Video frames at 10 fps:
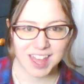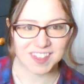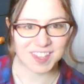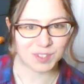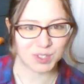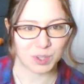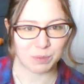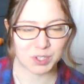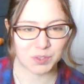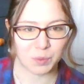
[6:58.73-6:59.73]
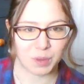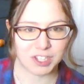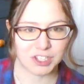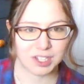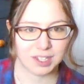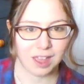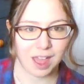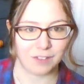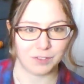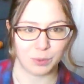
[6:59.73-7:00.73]
Thank you so much for watching.
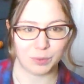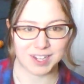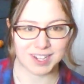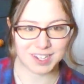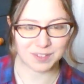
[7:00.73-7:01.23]
Have you read any